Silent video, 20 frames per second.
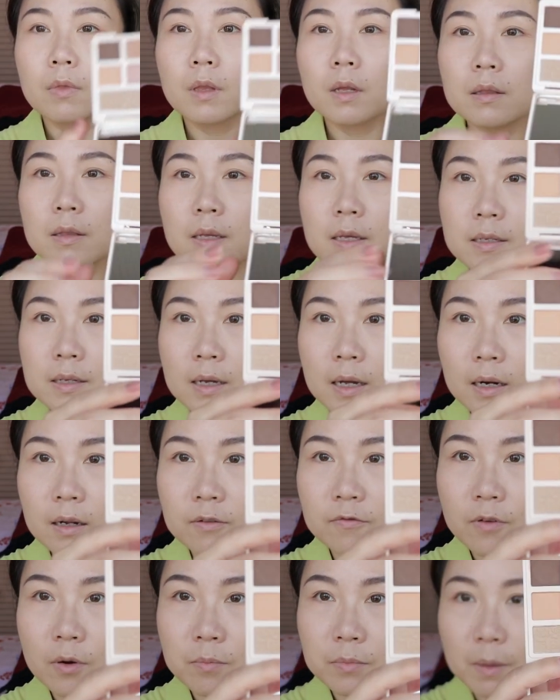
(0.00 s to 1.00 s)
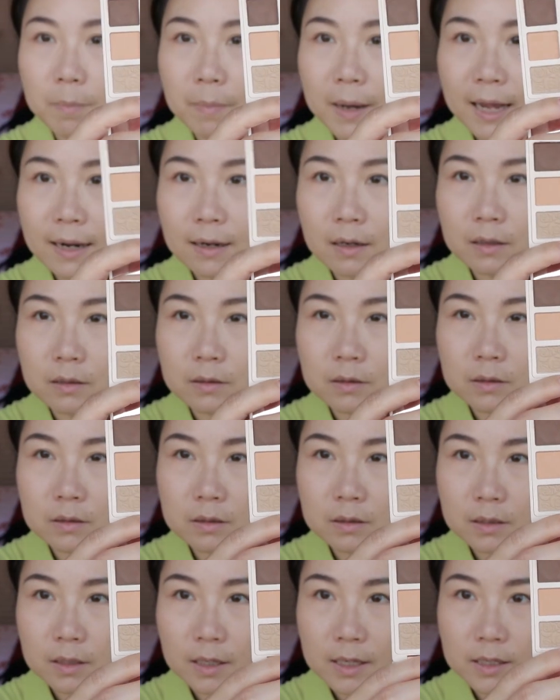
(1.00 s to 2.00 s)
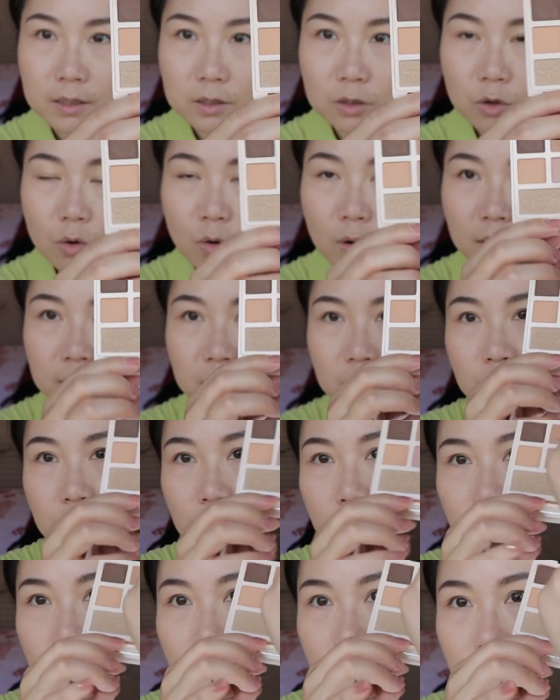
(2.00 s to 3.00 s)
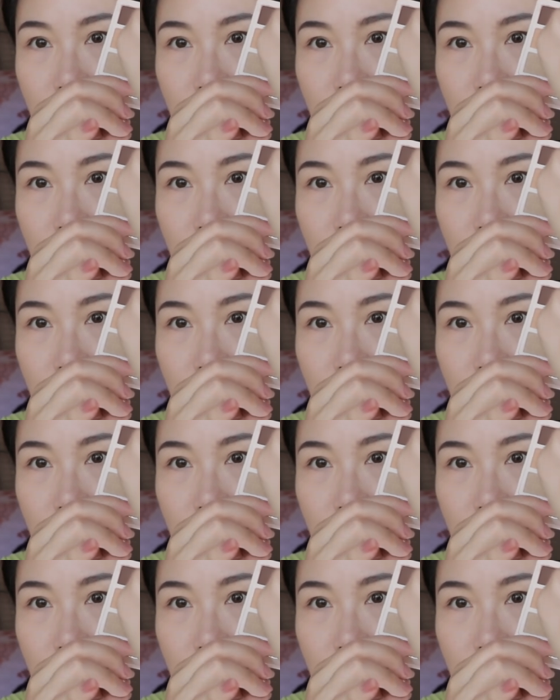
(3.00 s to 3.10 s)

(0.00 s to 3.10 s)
This color from the palette is quite good